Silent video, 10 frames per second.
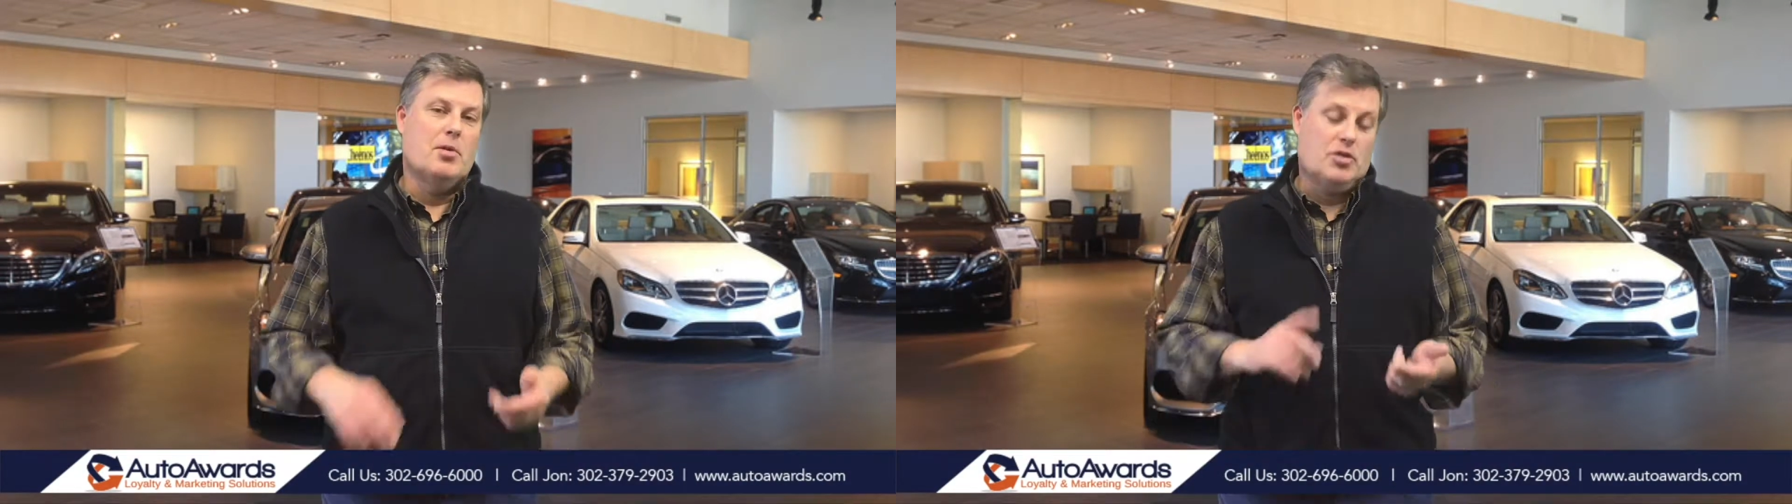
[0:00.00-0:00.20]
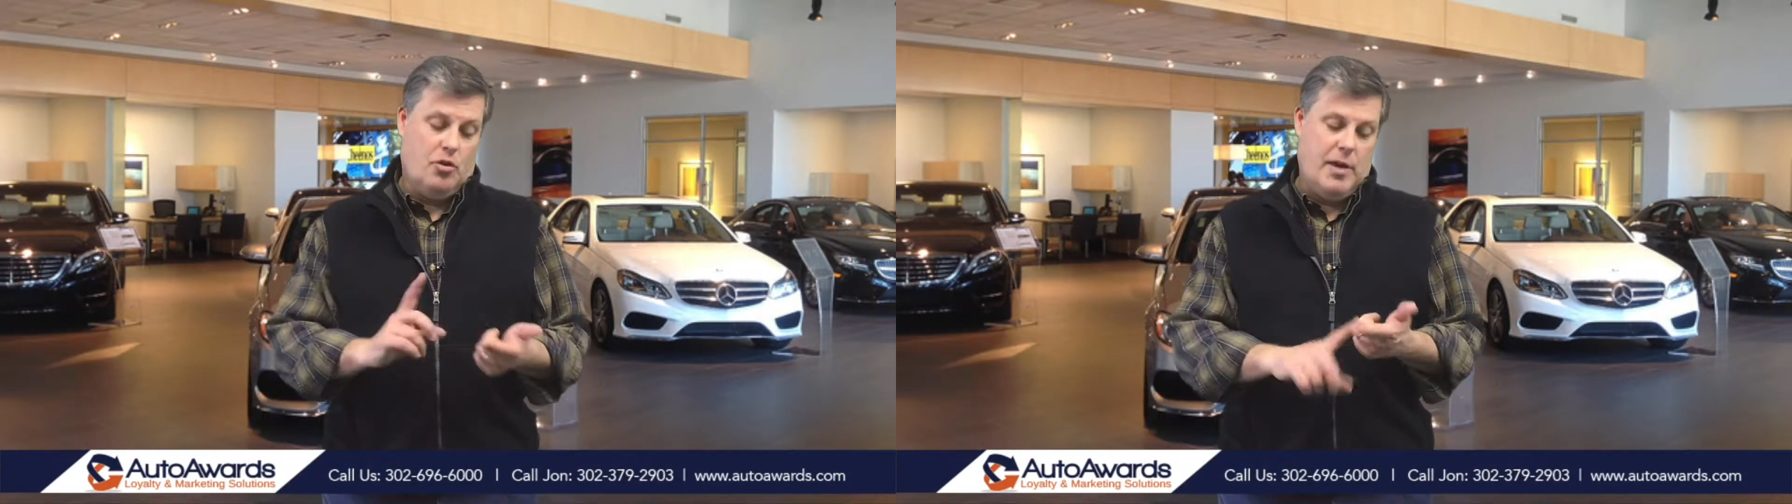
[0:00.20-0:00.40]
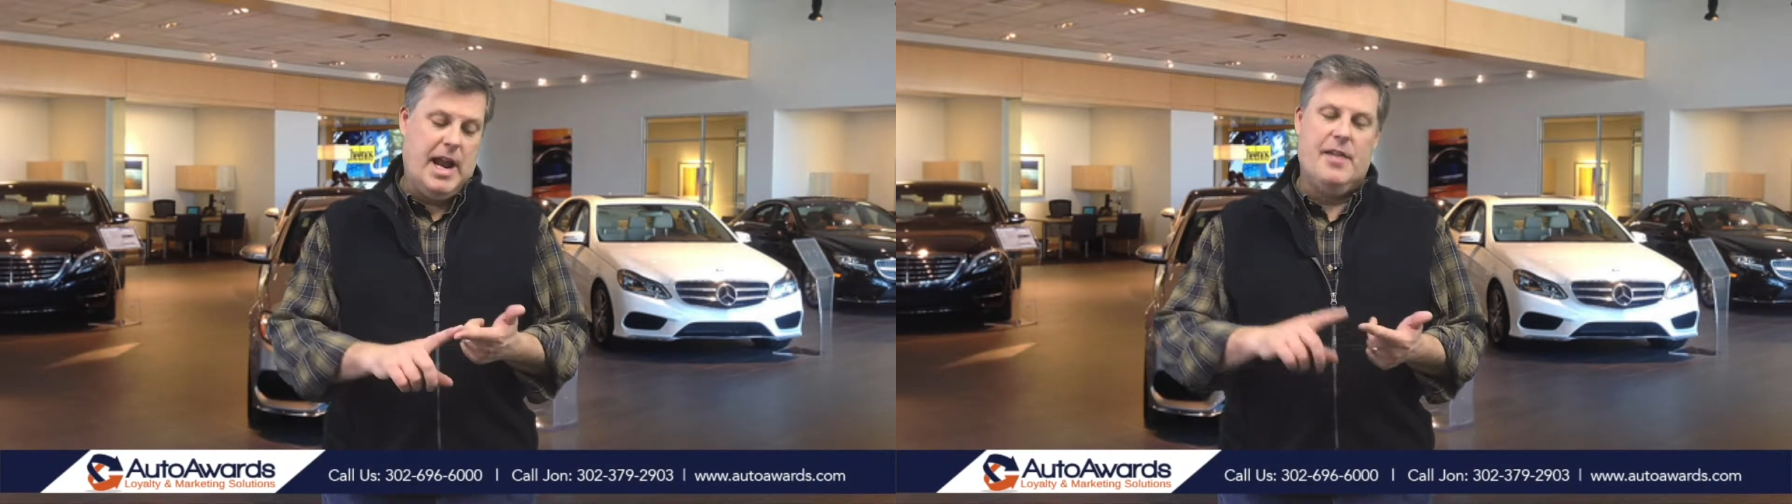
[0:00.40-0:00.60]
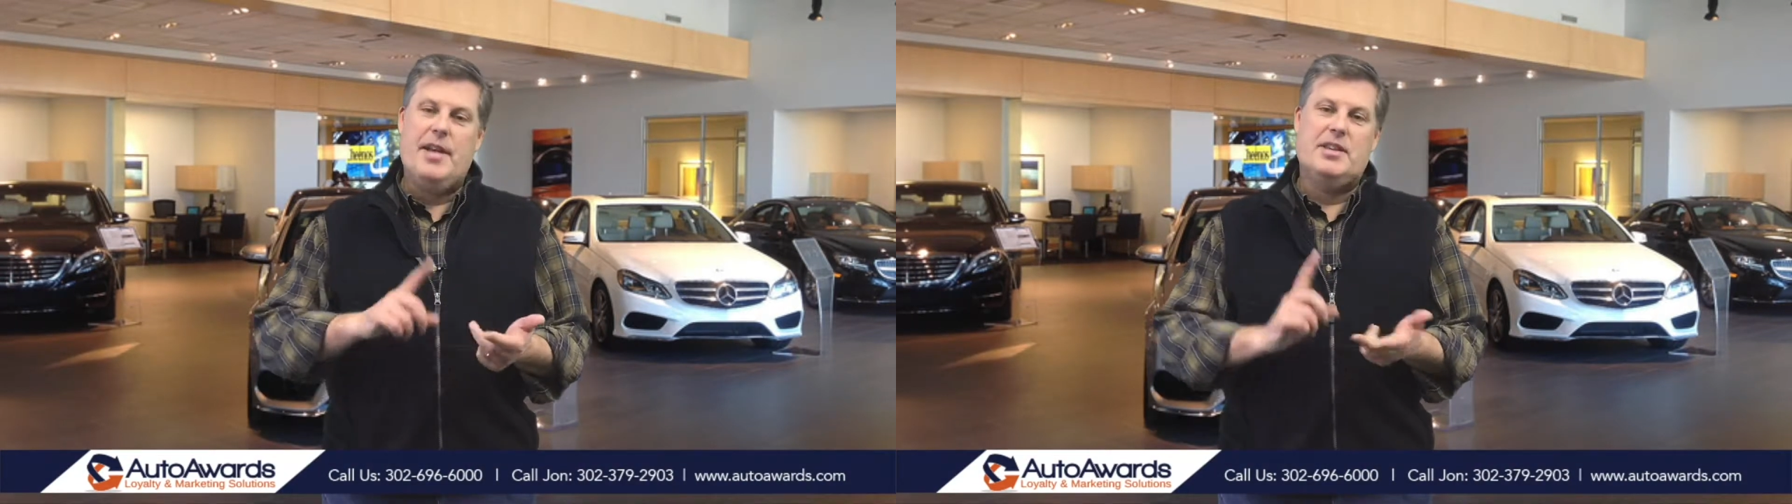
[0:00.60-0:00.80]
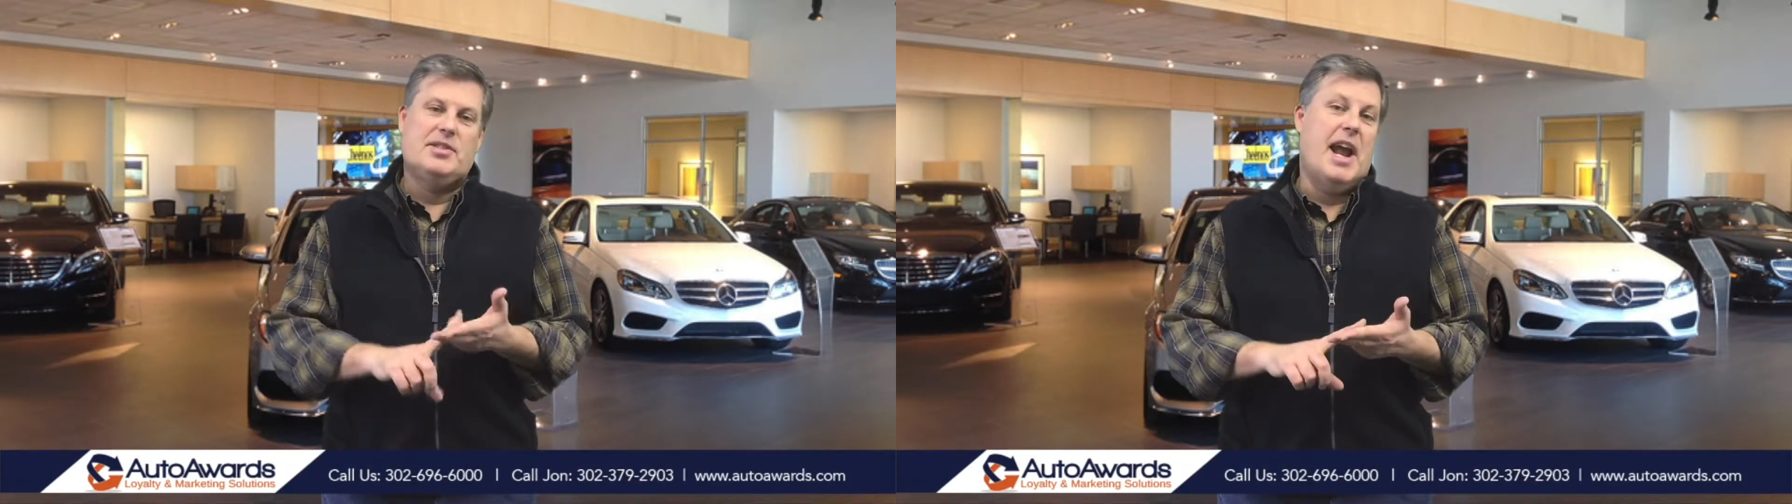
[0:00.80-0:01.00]
most creative,
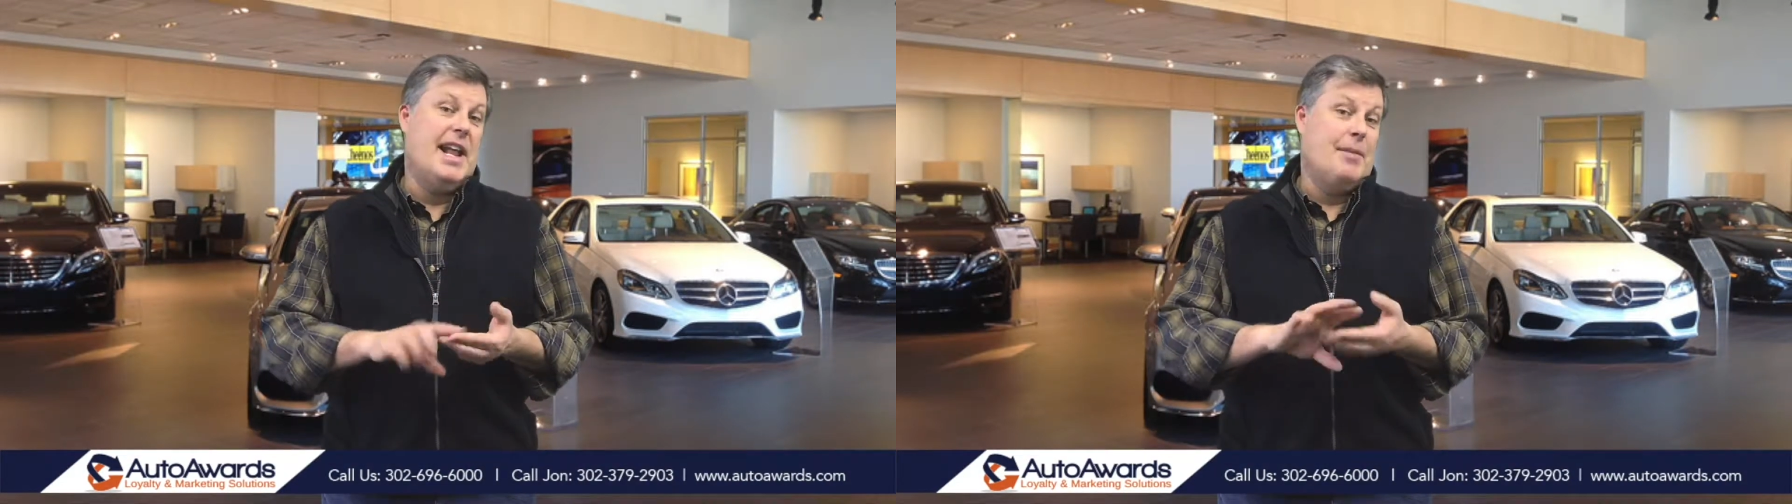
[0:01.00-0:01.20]
exciting,